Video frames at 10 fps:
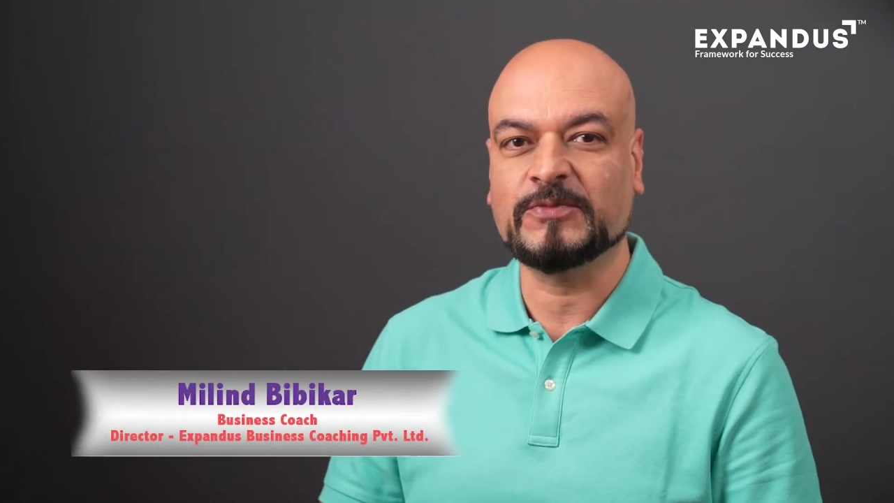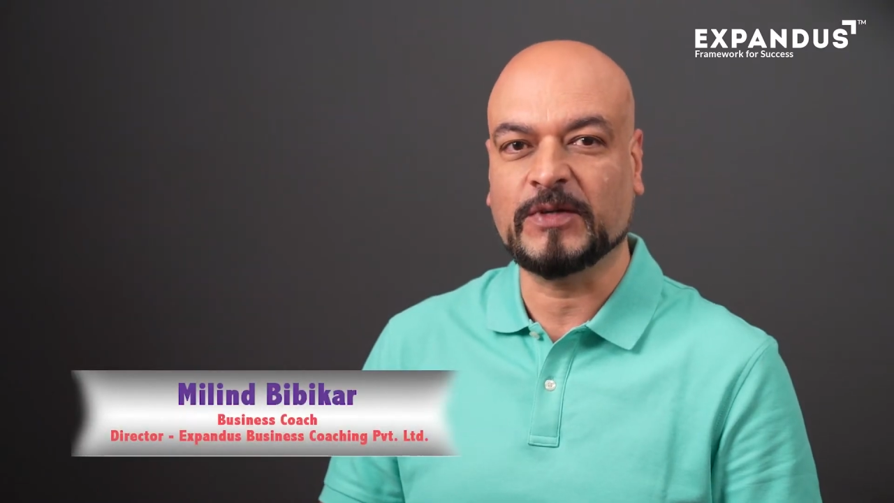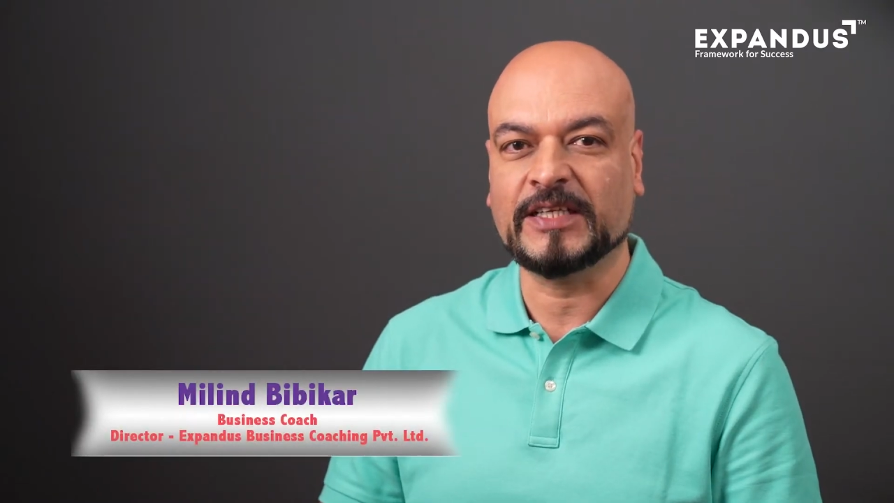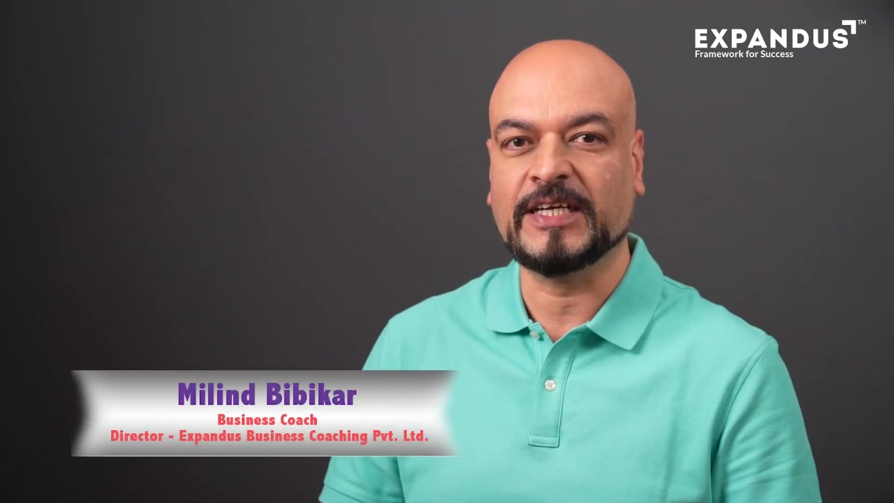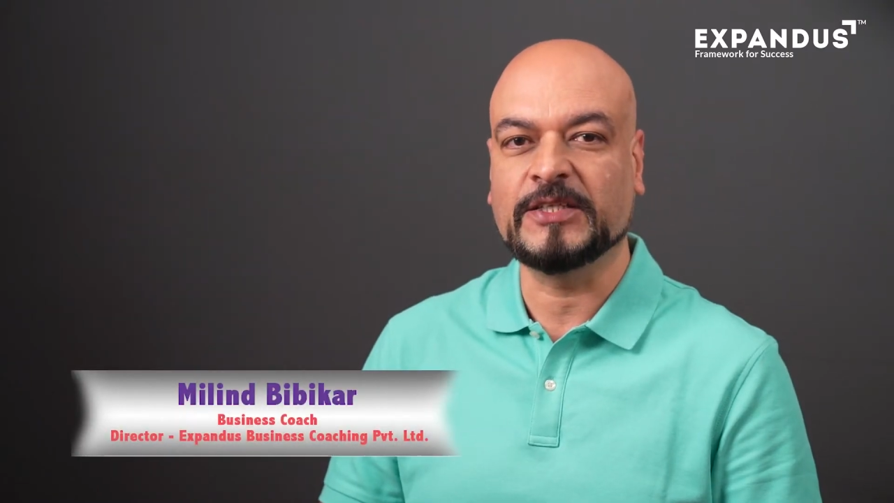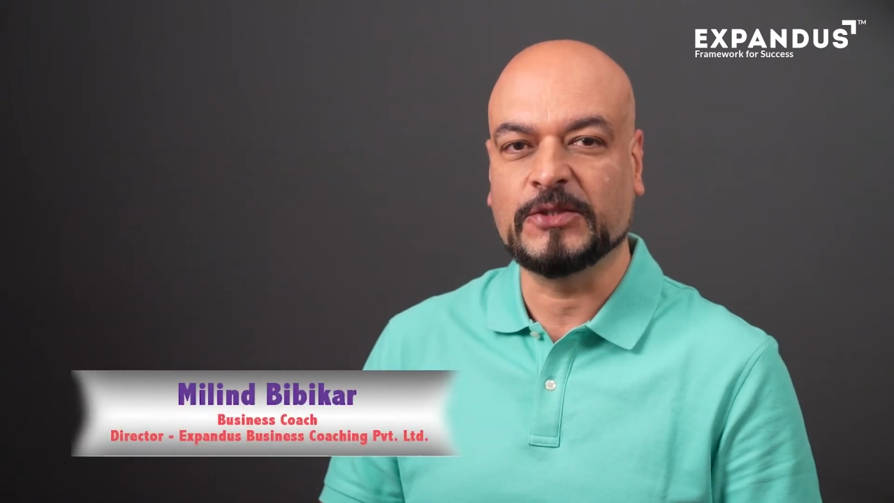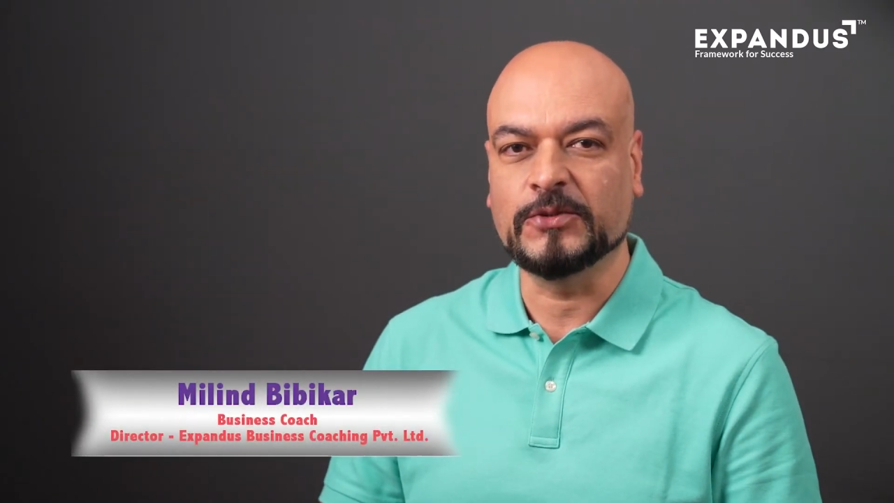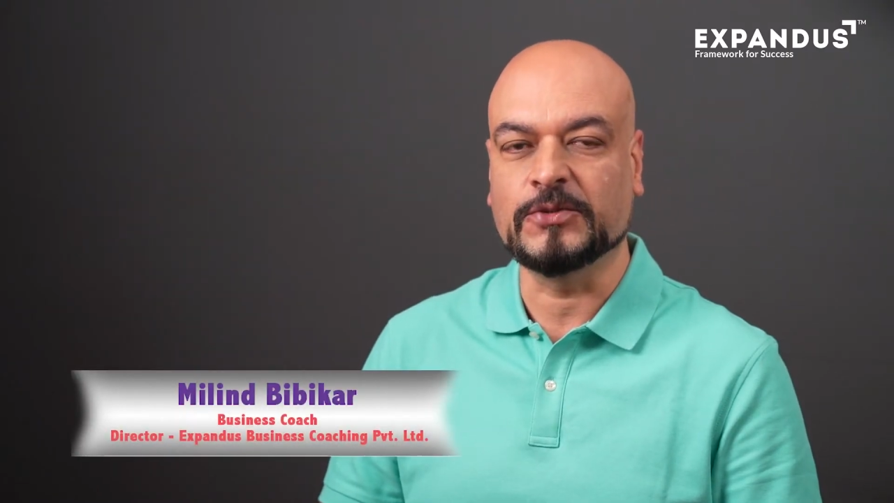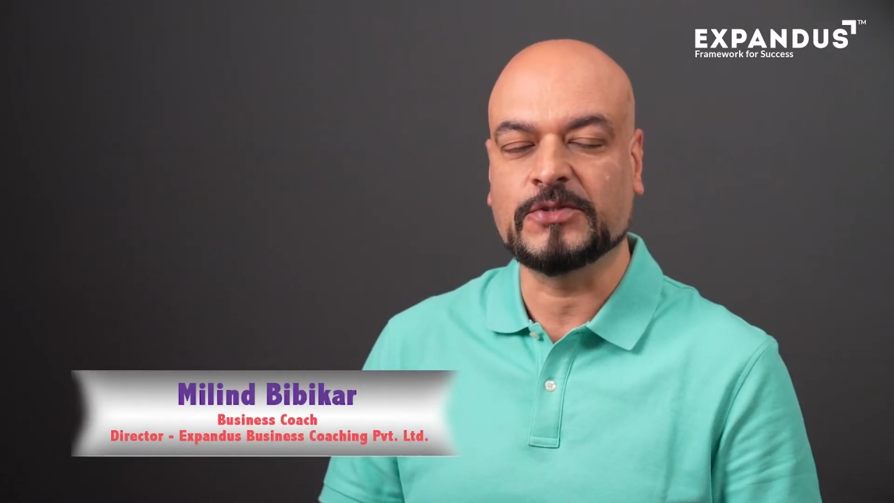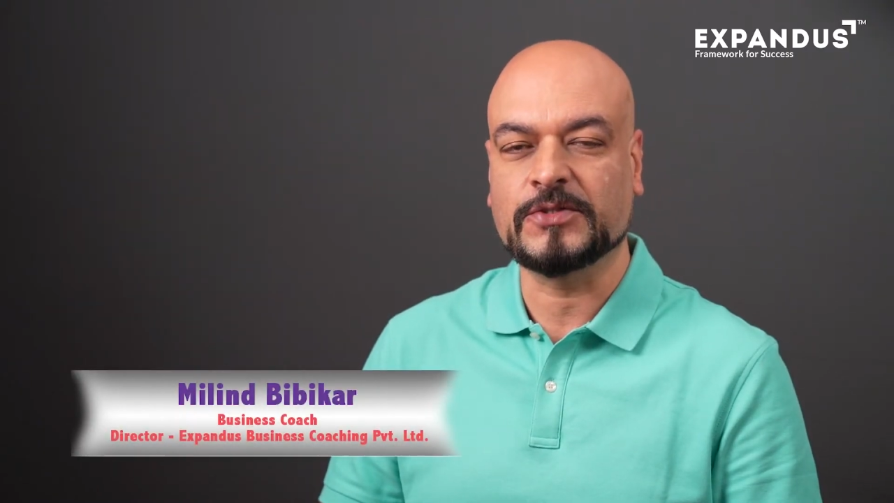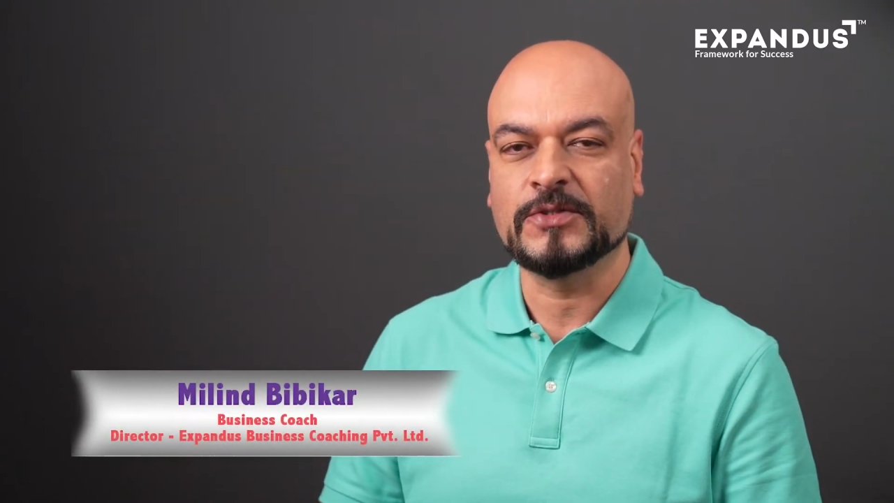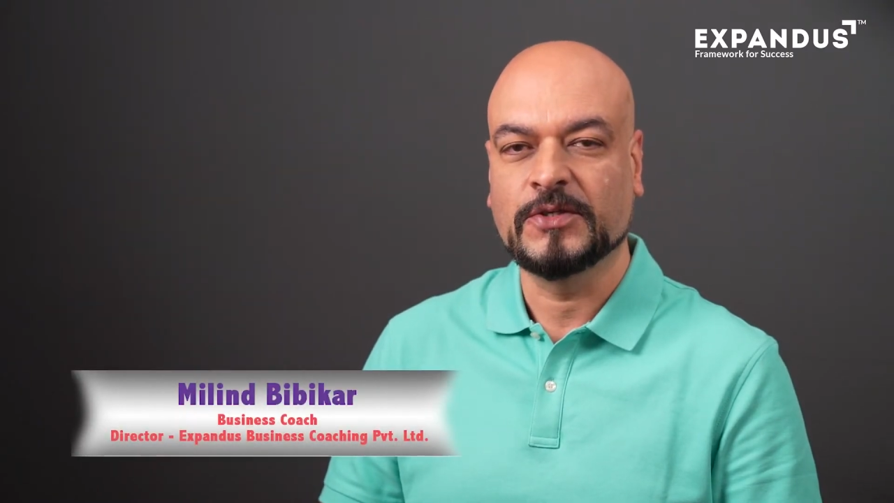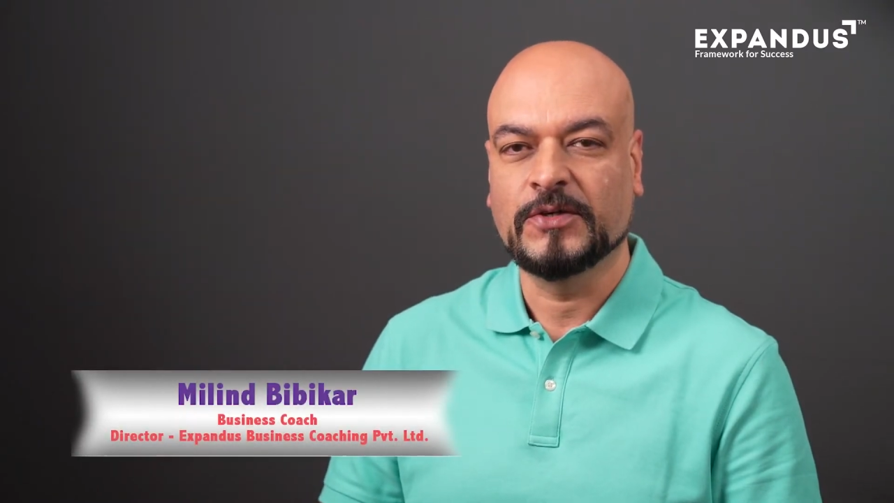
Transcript: one can use